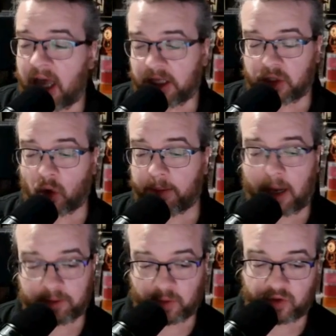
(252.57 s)
The Storm
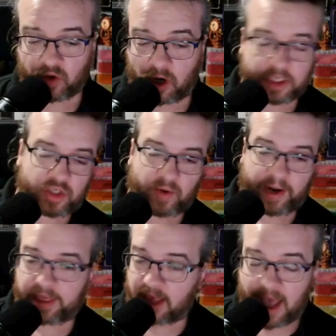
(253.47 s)
helps with draw,
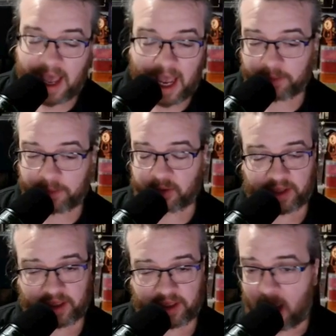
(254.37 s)
Strength helps
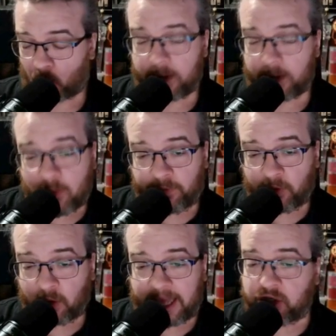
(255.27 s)
with
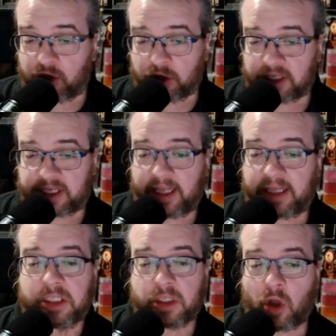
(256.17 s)
removal, as you're just getting
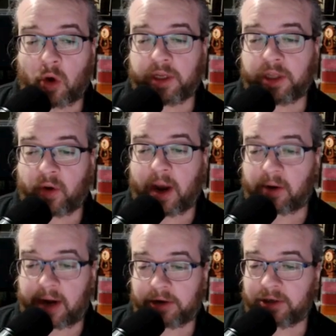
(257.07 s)
these low to the ground
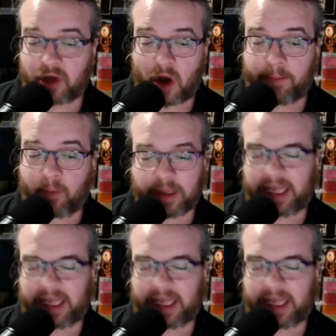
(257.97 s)
characters on board.